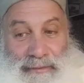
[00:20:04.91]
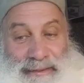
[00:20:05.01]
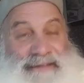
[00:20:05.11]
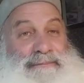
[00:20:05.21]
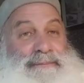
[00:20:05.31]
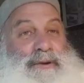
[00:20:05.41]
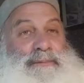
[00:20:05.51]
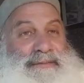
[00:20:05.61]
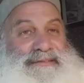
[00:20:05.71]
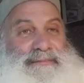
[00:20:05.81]
week of
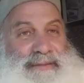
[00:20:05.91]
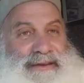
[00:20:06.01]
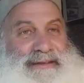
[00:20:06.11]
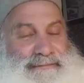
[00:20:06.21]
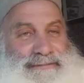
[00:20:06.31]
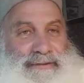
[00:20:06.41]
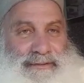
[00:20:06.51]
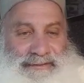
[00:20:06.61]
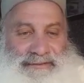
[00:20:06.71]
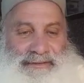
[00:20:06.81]
purpose and meaning and
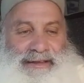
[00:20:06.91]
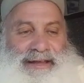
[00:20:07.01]
focus.